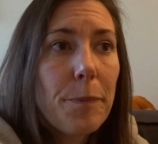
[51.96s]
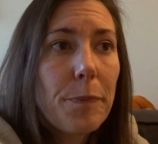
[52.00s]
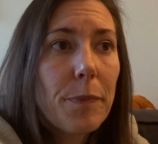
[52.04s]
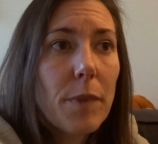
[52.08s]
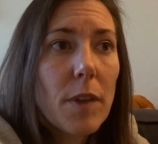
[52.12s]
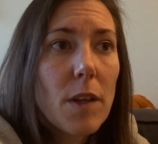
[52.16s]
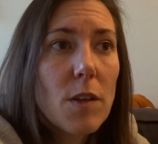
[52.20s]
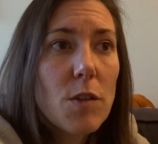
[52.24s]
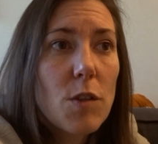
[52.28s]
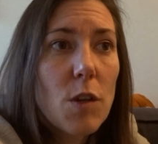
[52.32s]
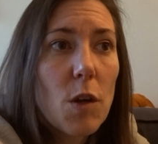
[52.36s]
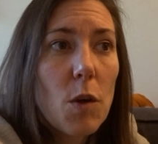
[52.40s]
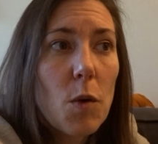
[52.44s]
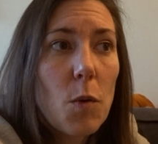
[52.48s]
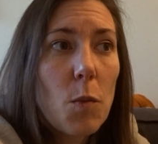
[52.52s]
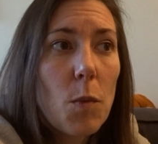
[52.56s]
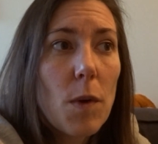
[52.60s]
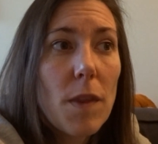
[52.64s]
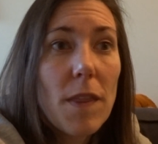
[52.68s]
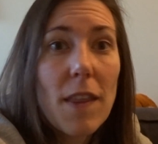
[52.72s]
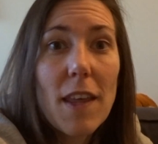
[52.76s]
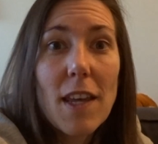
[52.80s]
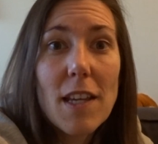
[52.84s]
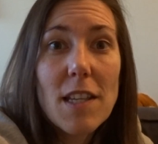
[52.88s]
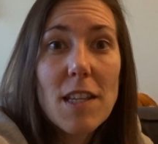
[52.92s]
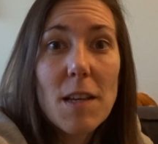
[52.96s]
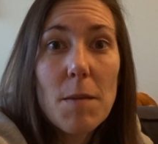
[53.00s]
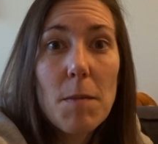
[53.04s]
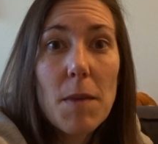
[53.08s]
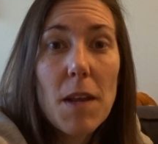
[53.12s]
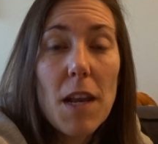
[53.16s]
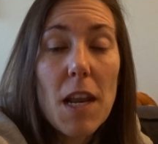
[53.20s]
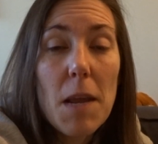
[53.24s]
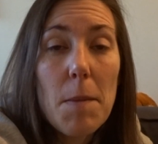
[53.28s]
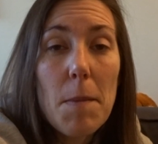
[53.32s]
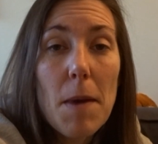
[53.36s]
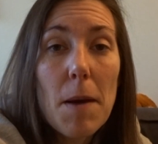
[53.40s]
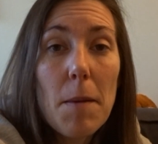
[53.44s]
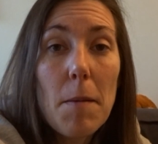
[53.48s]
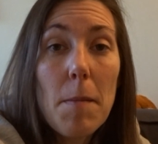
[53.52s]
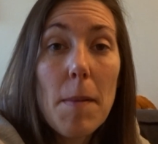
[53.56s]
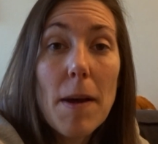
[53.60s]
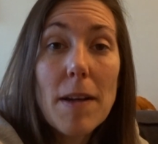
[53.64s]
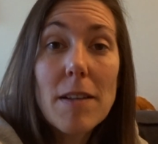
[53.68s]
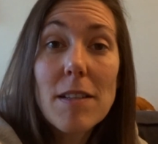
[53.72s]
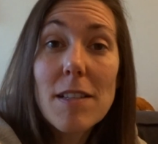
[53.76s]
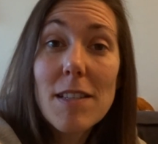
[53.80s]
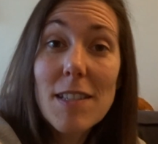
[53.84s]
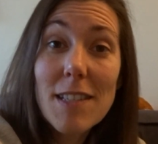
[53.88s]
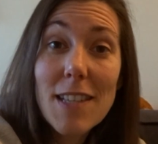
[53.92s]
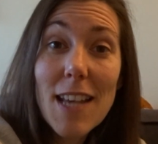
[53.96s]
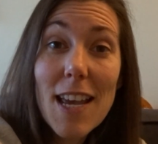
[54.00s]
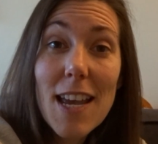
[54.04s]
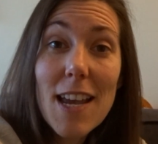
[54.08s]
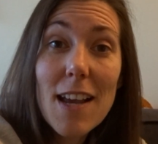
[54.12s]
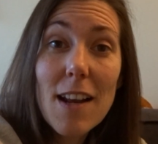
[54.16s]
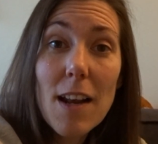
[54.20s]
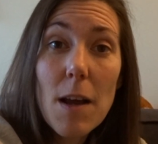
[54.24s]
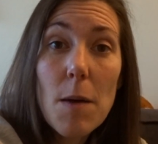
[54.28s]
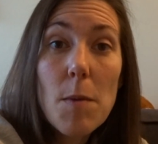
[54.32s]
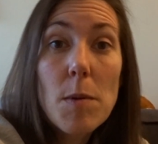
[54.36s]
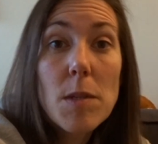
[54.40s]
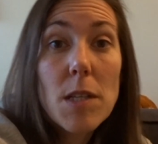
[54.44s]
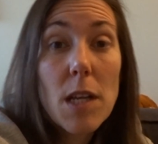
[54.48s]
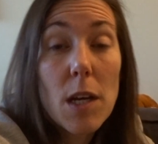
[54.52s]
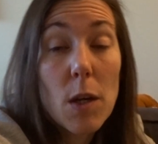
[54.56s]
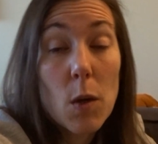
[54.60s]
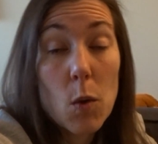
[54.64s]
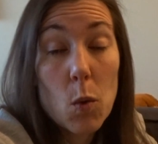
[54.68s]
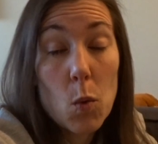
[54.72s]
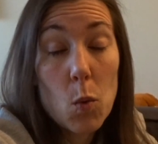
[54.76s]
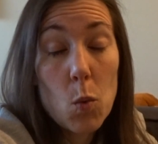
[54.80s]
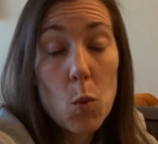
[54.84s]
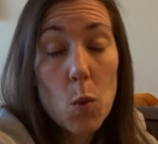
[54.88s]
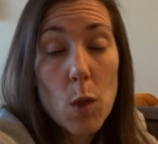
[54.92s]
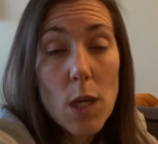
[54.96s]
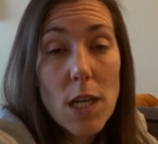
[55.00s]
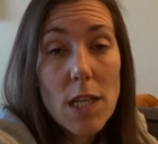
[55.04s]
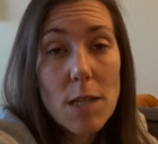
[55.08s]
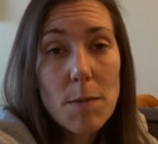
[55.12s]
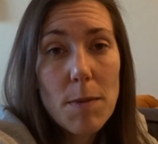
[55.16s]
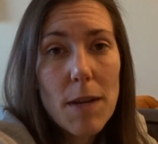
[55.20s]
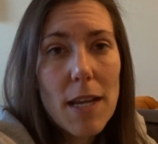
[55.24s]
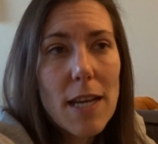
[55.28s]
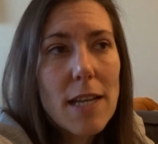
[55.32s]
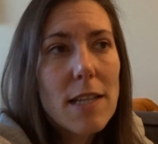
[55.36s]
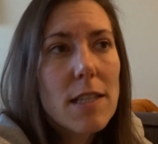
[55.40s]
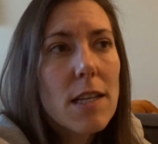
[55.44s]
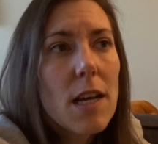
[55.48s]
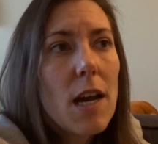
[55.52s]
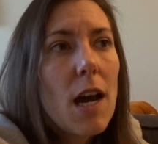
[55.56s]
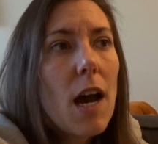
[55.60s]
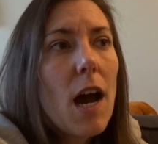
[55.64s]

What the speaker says: So when they sent me an email about a sale, I was like, oh yes please.